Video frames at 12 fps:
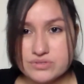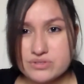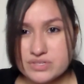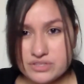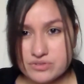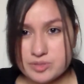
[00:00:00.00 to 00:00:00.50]
It
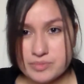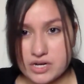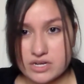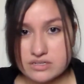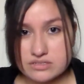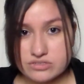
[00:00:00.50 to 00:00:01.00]
was only $3.
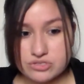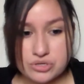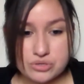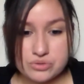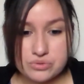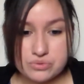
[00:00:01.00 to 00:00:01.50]

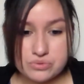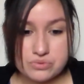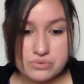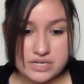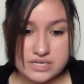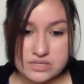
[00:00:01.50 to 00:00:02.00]

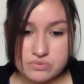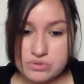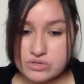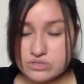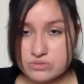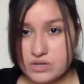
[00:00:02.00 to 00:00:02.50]
So, and it
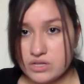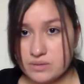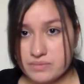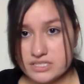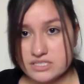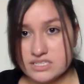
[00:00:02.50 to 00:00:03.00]
works well
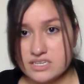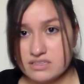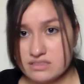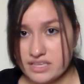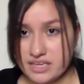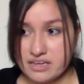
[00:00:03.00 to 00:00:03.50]
on my
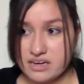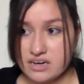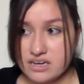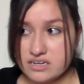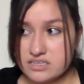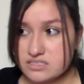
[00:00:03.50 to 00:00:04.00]
skin, thank God.